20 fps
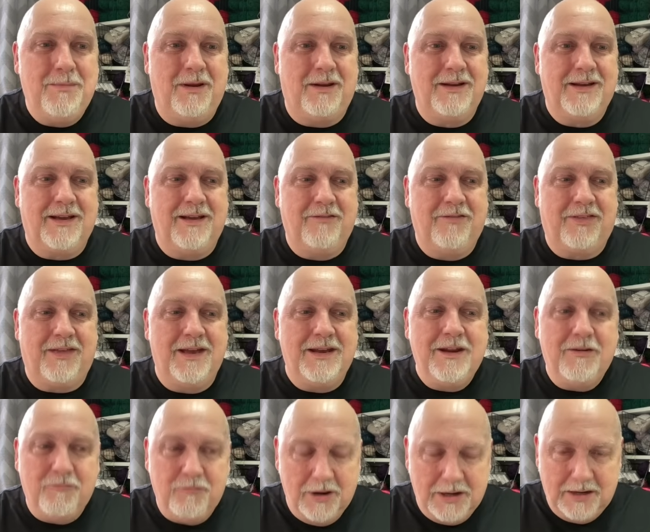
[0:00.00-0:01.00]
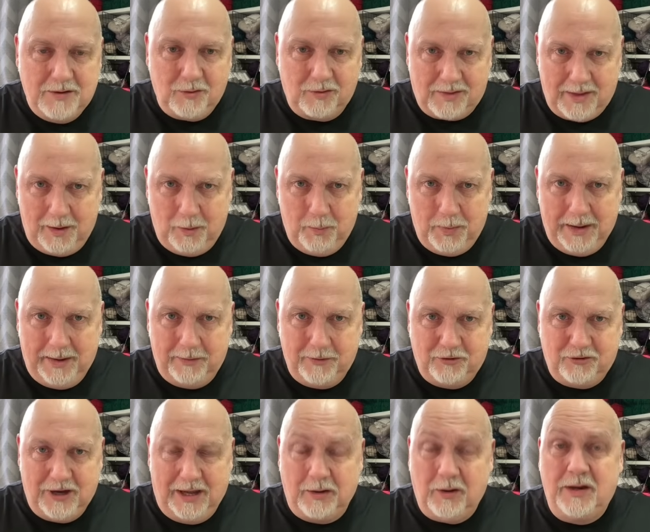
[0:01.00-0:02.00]
Like I've said, it really does help out the
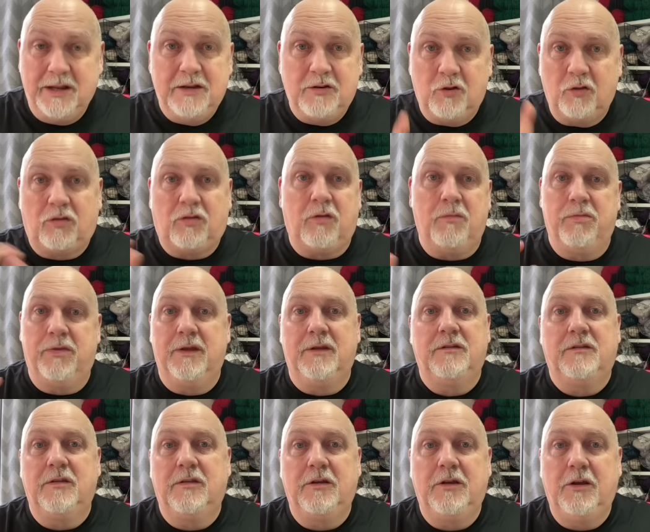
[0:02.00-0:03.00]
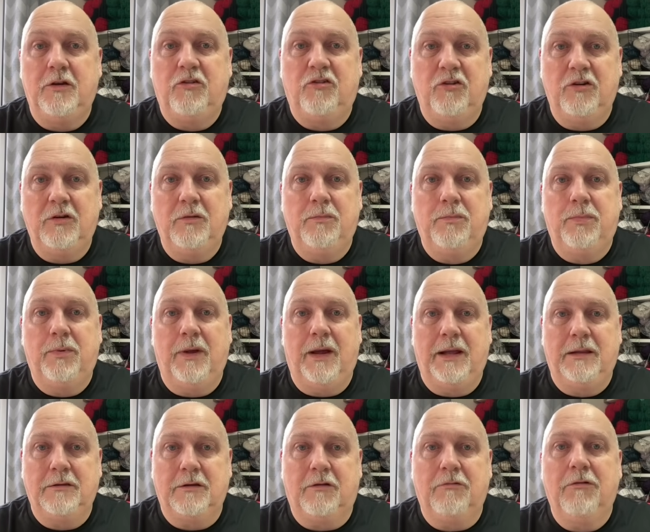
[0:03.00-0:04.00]
channel. It does something to the YouTube
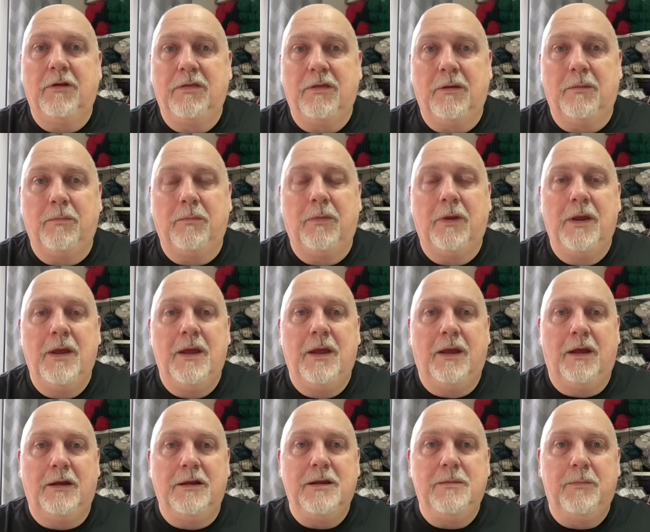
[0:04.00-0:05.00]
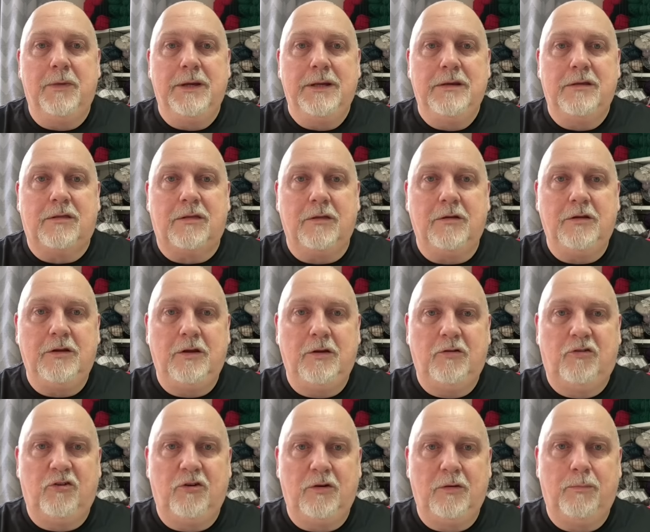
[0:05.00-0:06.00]
algorithm, and it means that
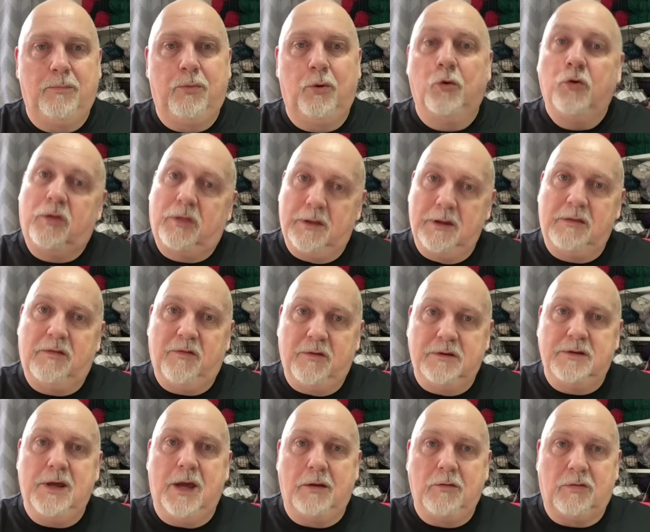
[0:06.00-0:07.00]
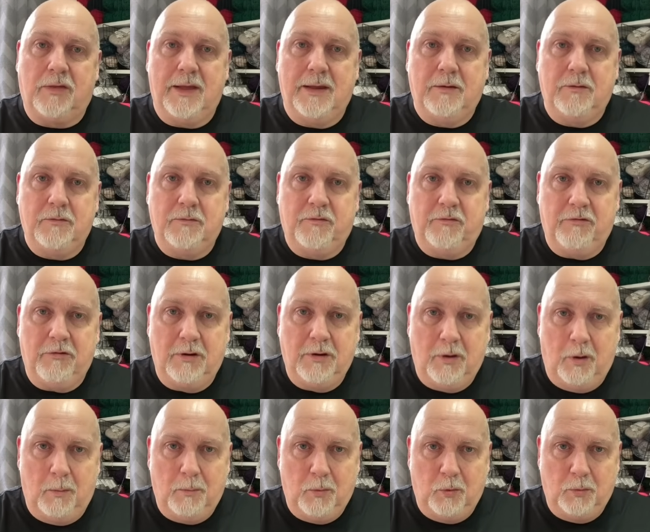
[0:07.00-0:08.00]
YouTube puts these videos out for a
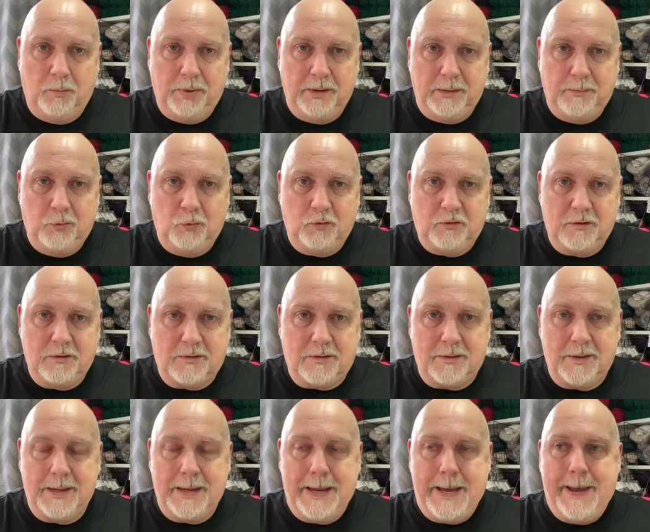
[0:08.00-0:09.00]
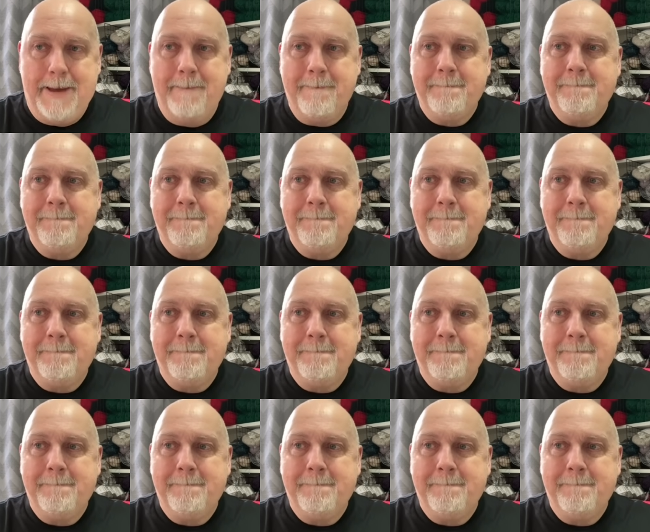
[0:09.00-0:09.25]
lot more people to see.